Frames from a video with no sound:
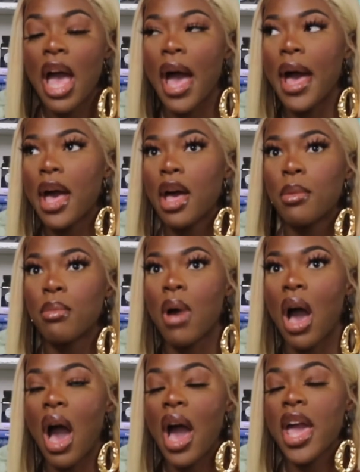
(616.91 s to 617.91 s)

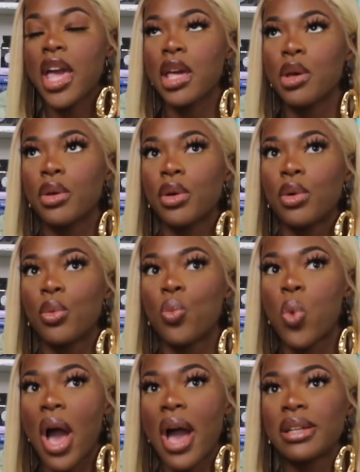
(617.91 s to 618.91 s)
I
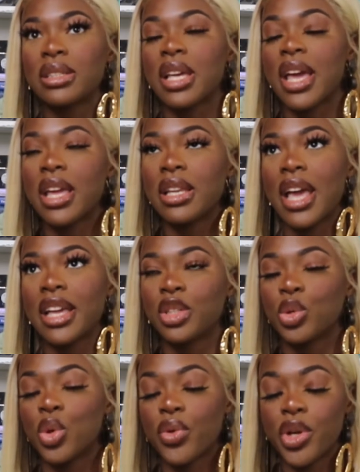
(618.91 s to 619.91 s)
worked in
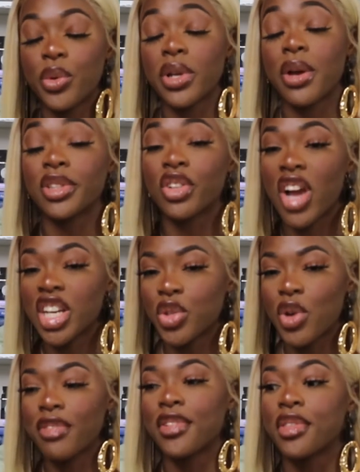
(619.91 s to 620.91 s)
editorial when I was a
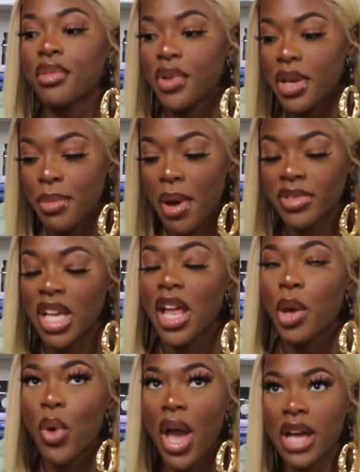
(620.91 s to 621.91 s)
graduate for 3 months, and
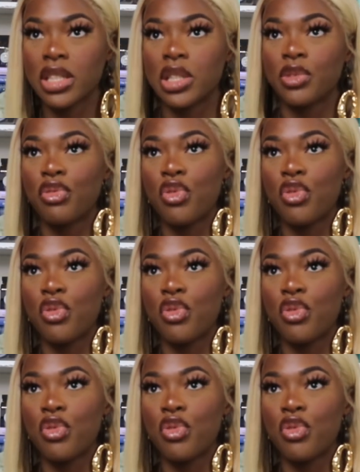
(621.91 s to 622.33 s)
I worked